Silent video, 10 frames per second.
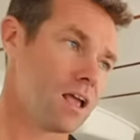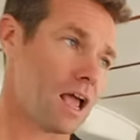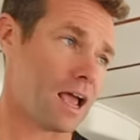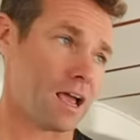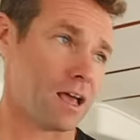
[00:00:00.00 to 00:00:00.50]

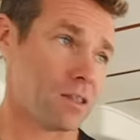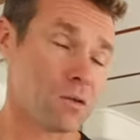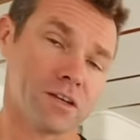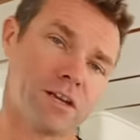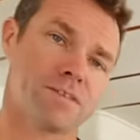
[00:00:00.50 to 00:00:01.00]
The
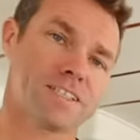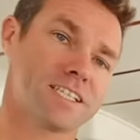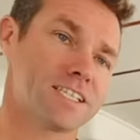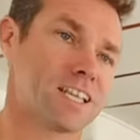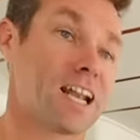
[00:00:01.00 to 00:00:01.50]
only difference
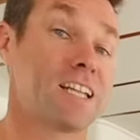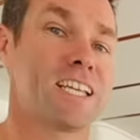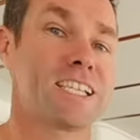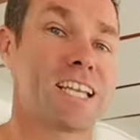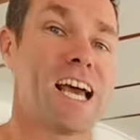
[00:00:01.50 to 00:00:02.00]
is that it
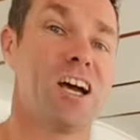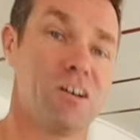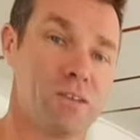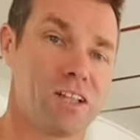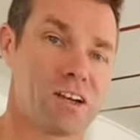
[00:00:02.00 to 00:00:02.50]
takes a hell
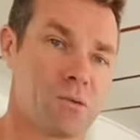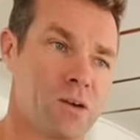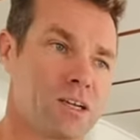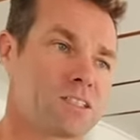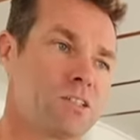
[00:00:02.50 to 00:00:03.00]
of a lot of
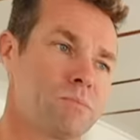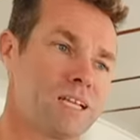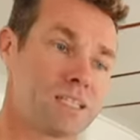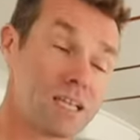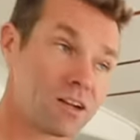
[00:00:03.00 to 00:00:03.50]
work to
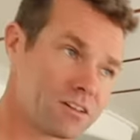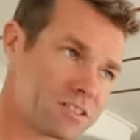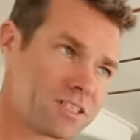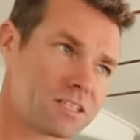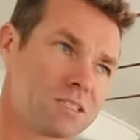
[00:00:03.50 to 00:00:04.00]
maintain all the
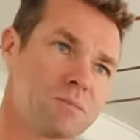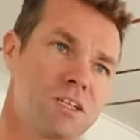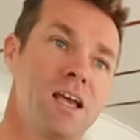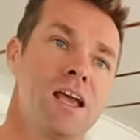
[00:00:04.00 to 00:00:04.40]
systems